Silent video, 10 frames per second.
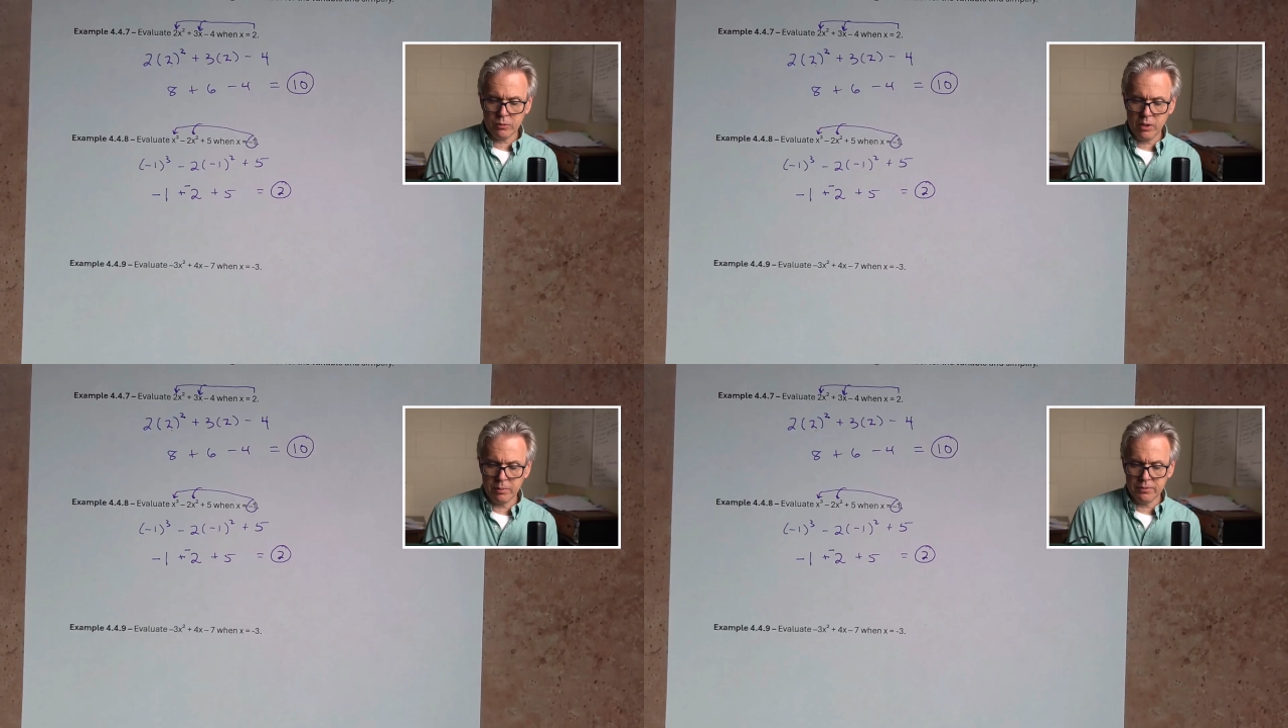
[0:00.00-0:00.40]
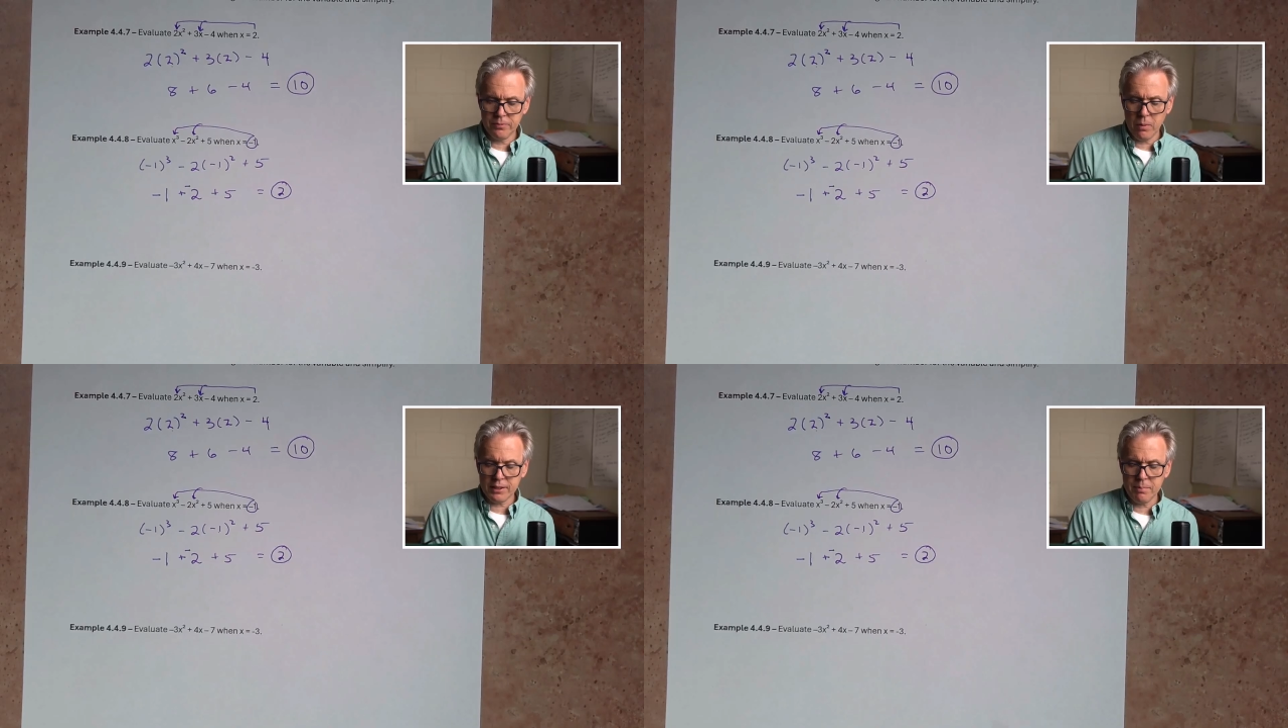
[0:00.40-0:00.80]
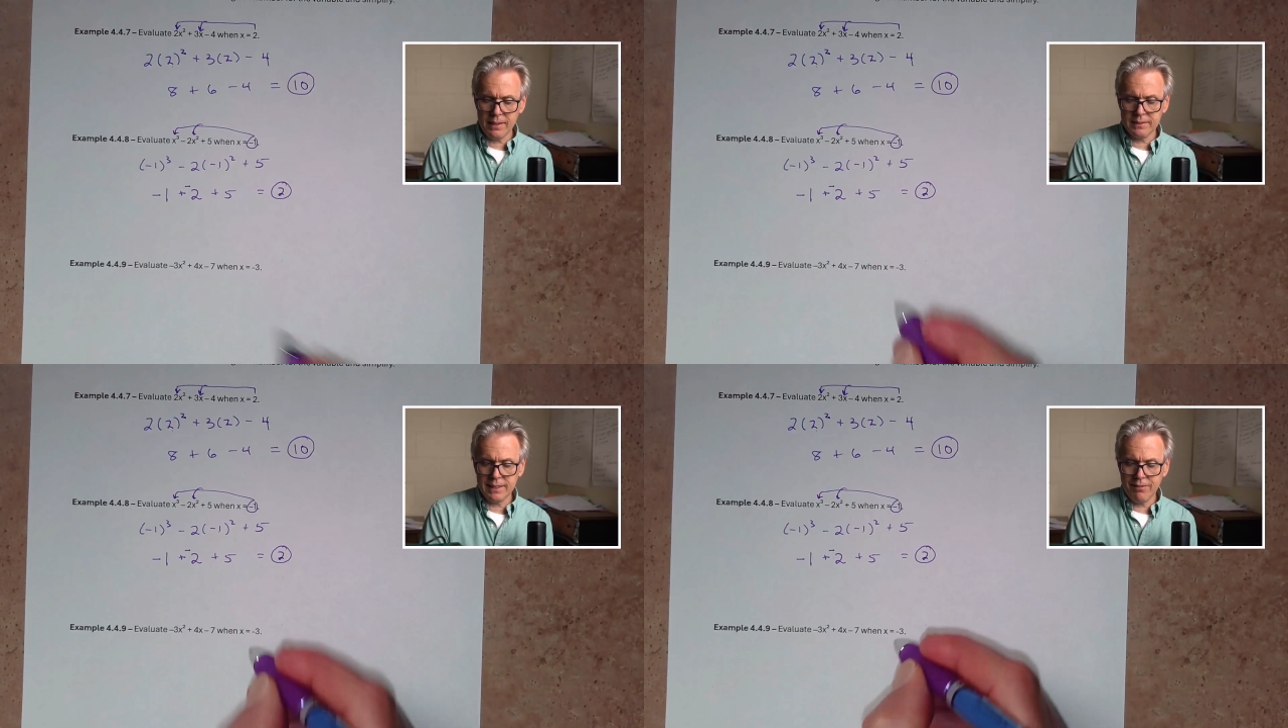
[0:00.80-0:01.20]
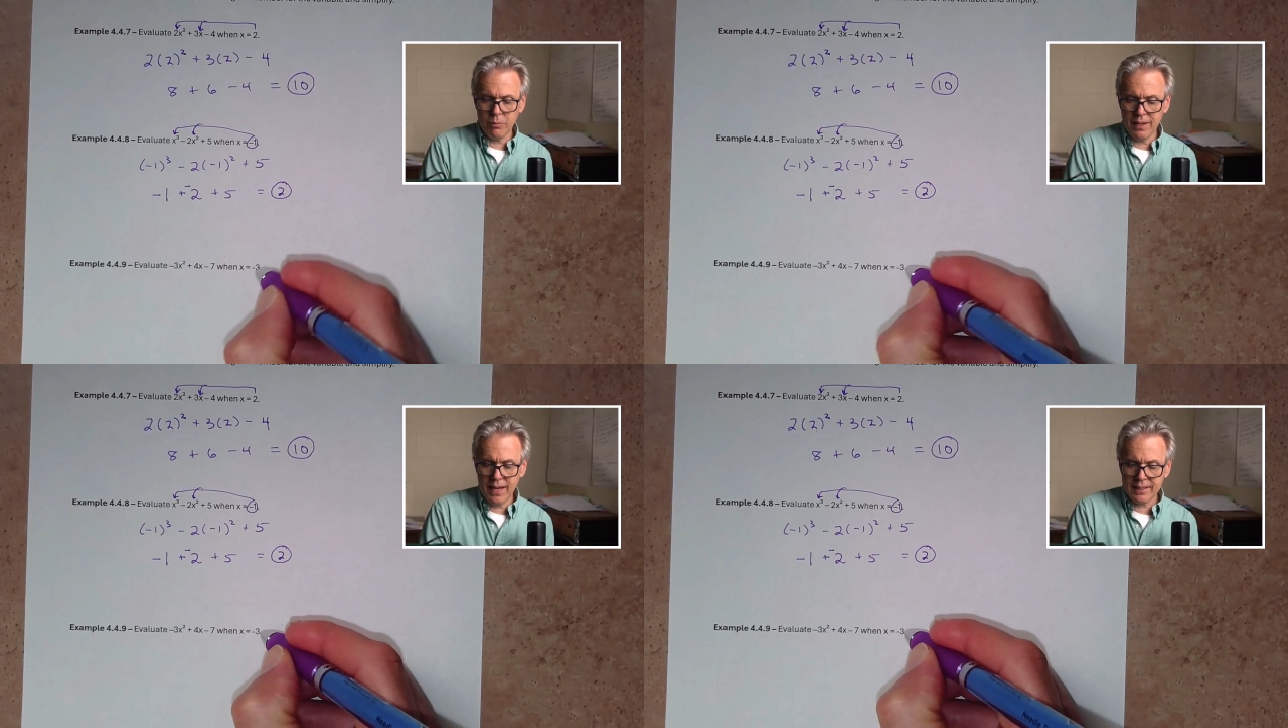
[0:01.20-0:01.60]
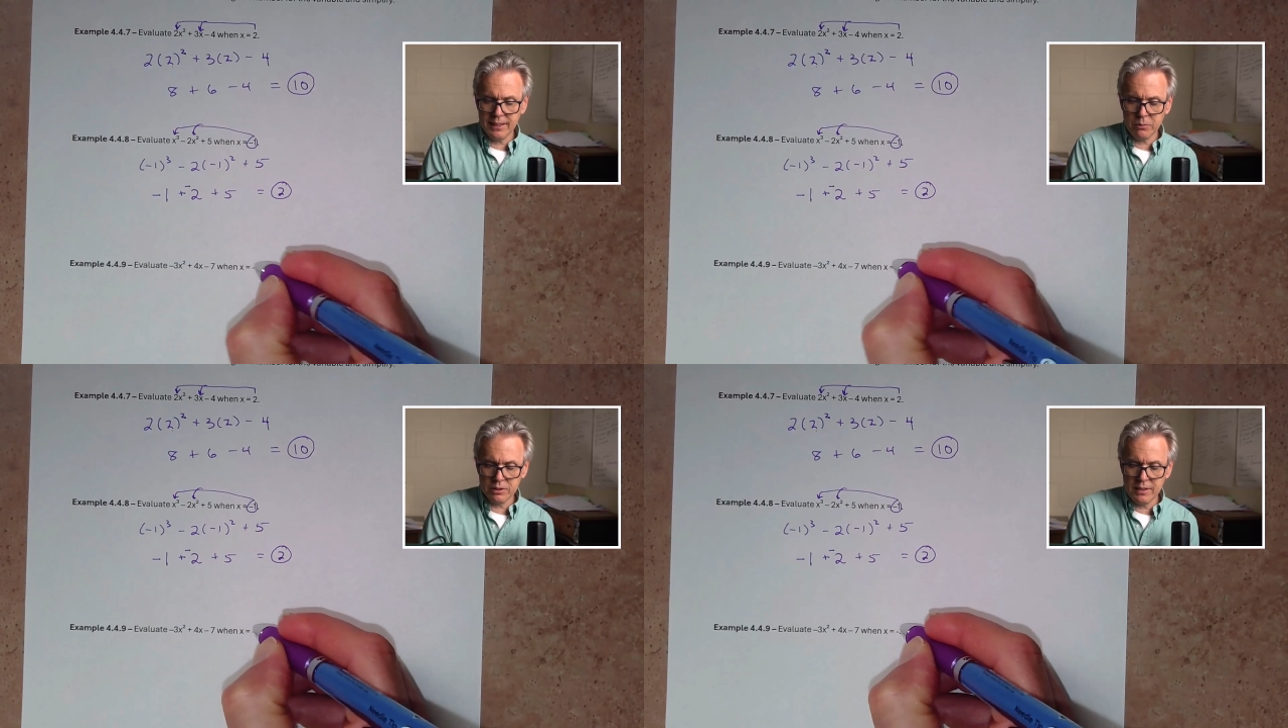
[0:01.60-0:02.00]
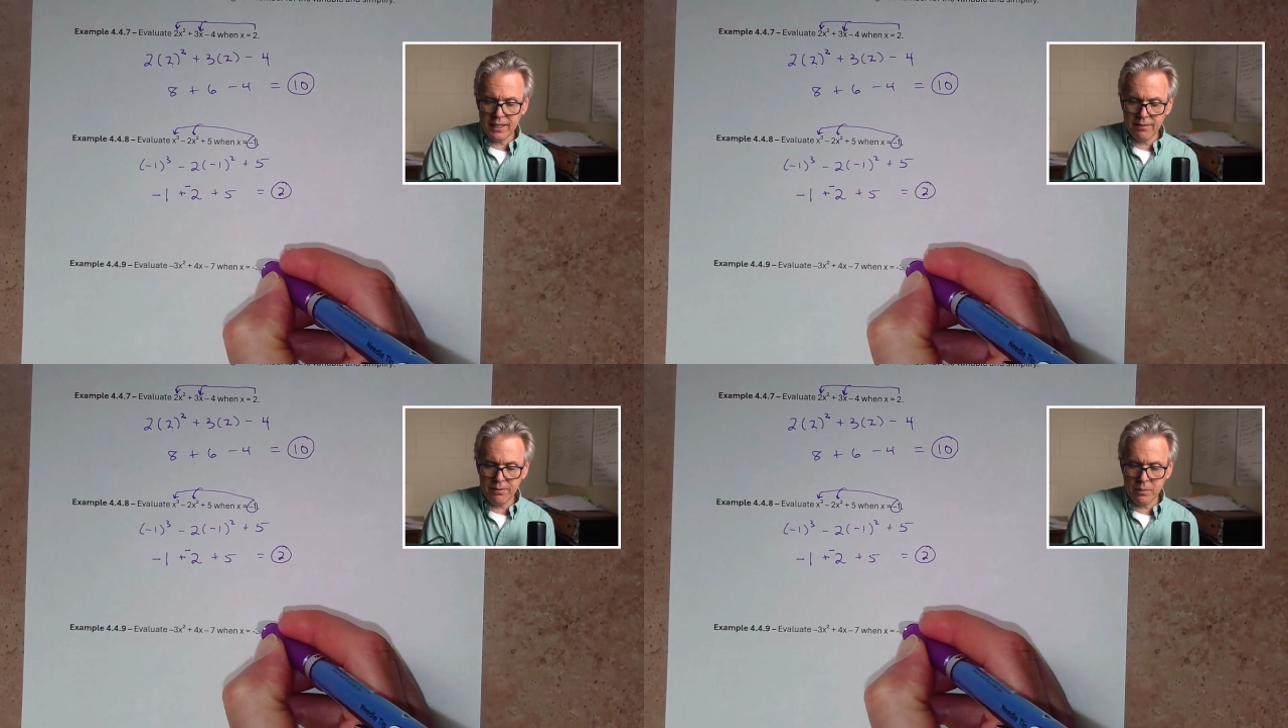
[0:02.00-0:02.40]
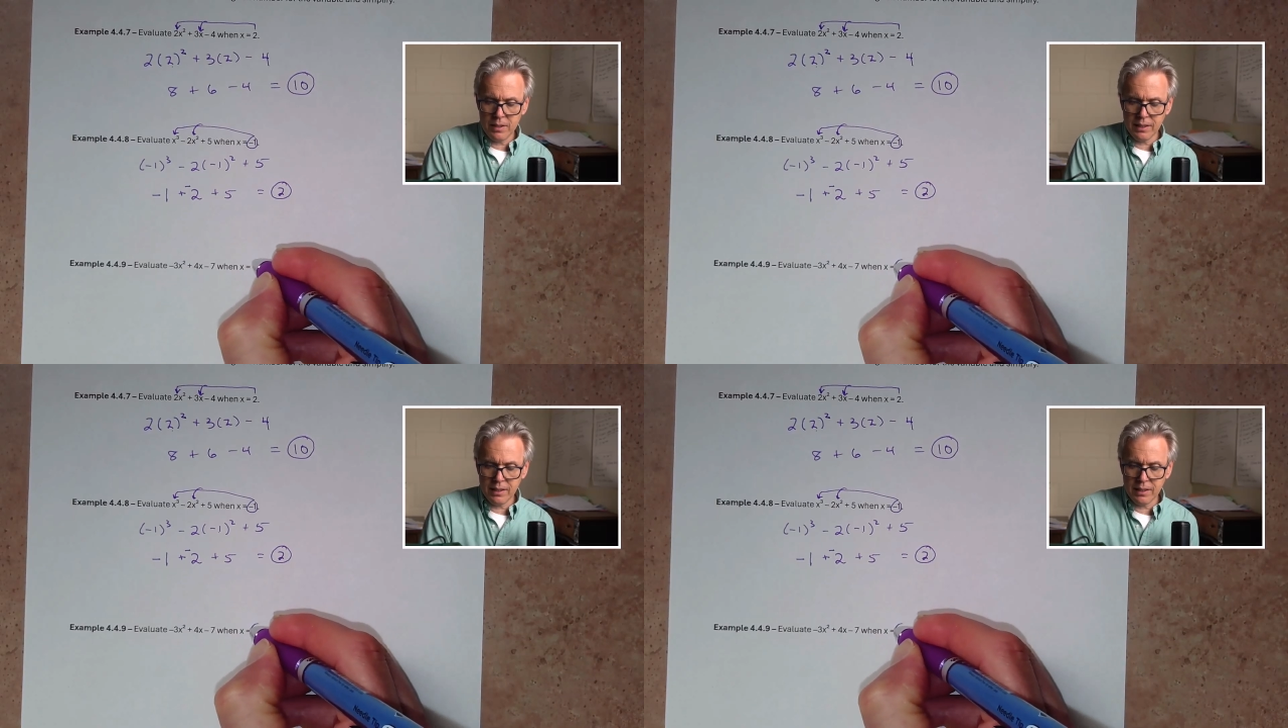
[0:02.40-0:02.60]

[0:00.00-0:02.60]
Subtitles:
squared plus 4x minus 7 when x equals -3.